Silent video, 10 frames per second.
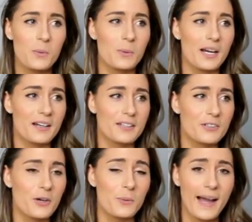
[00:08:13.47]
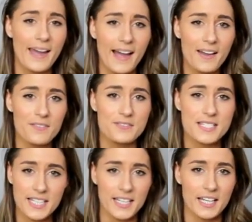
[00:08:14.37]
where, you know, I have
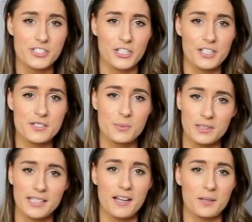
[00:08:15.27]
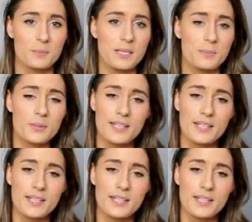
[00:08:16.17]
teenagers, really young people.